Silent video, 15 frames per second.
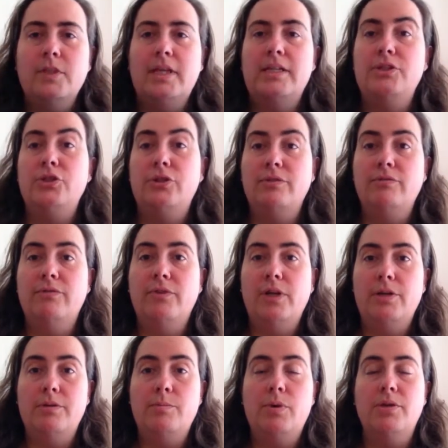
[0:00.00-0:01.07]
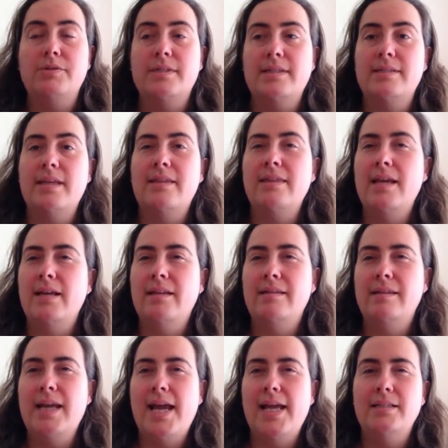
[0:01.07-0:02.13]
you can follow the process, and then at
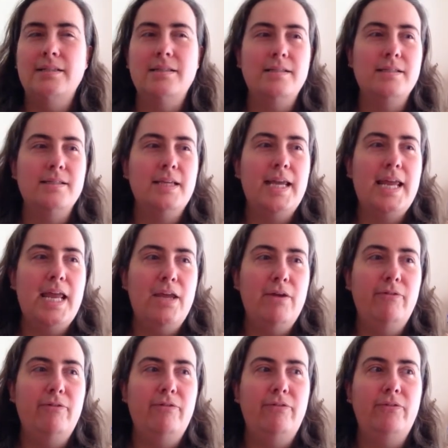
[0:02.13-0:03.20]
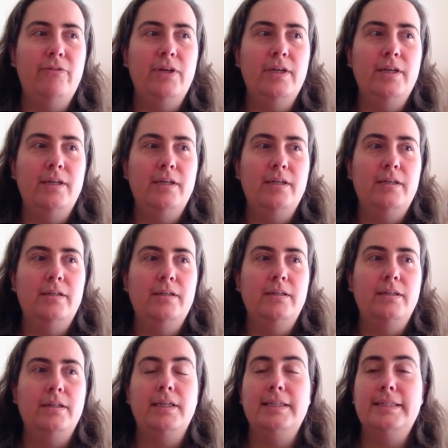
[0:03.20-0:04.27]
the end, if
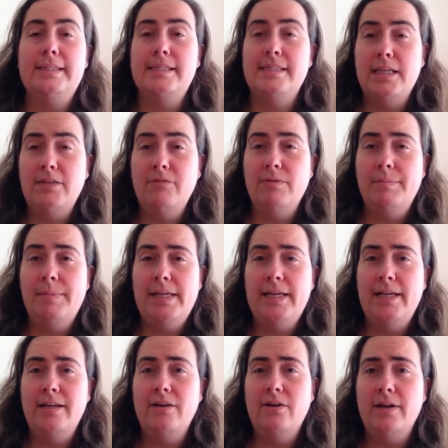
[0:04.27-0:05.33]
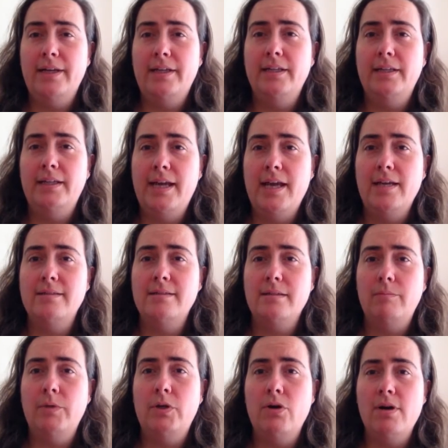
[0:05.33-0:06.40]
conceivably I can get some
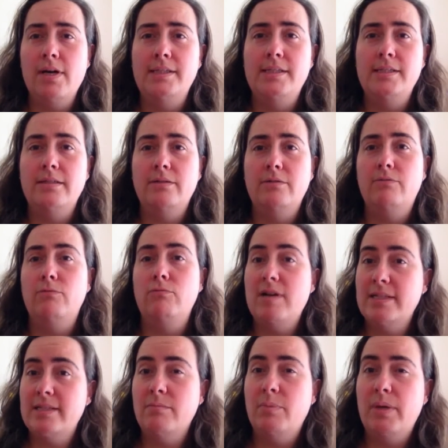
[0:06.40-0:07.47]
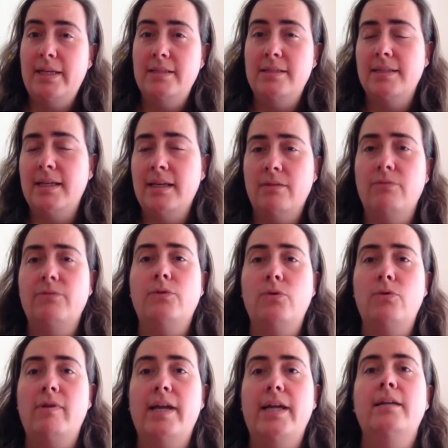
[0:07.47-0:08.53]
kind of recipe together
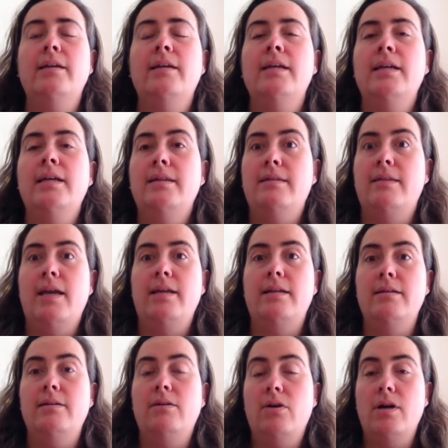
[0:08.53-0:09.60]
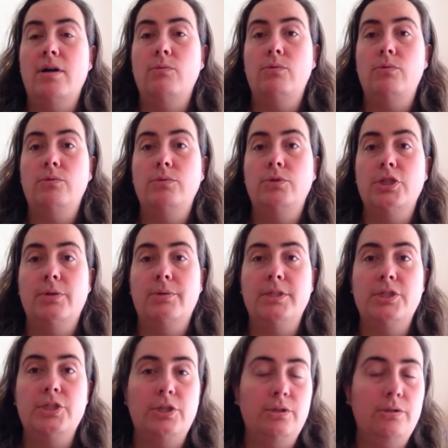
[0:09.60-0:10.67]
for it, then I will show it
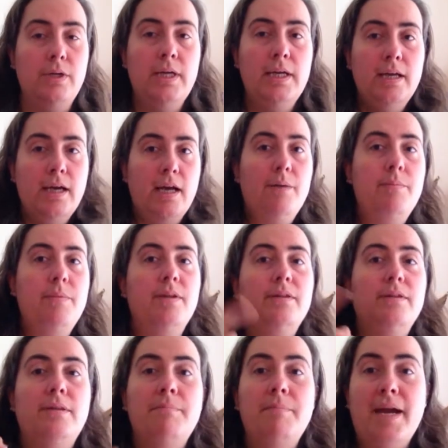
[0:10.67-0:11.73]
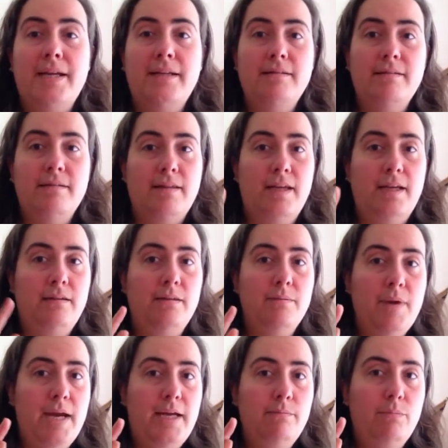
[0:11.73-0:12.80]
to you. The main
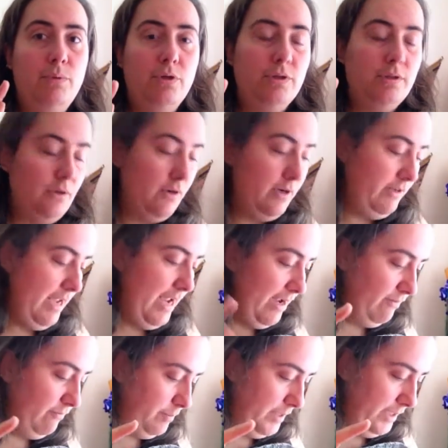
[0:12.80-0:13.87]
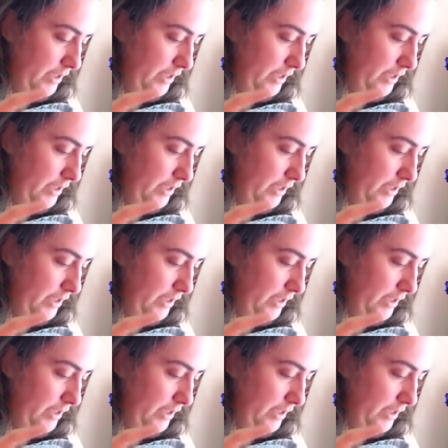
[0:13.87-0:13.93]
book that I have been